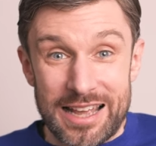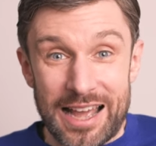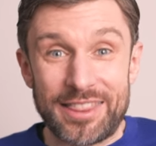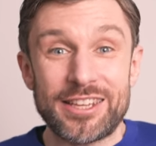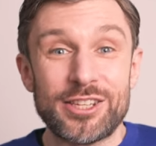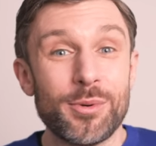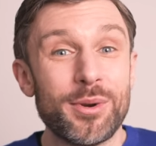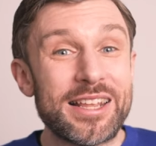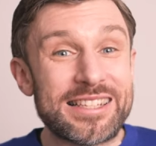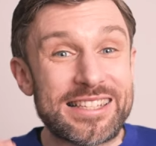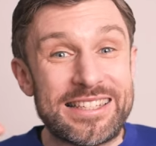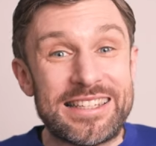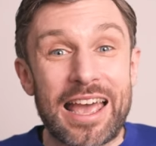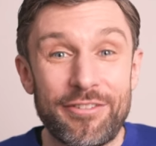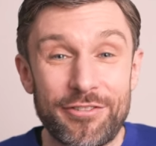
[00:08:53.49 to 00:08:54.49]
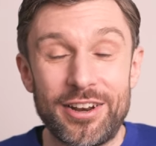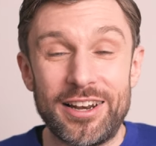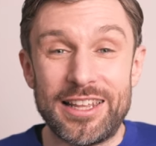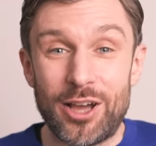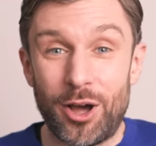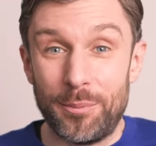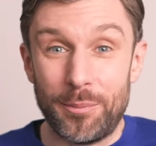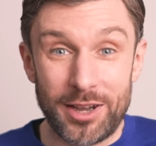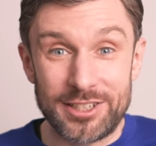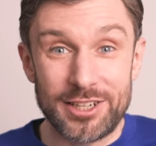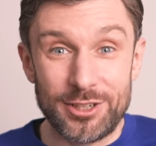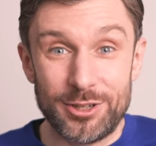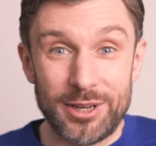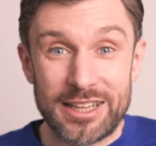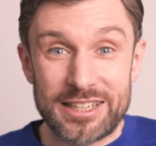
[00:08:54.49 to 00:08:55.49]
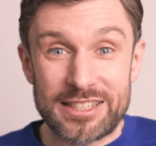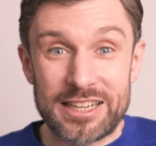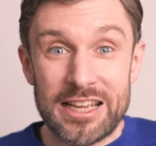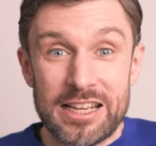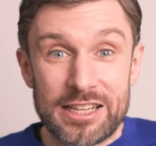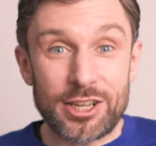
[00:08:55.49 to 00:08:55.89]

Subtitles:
And this one is definitely on my to-do list,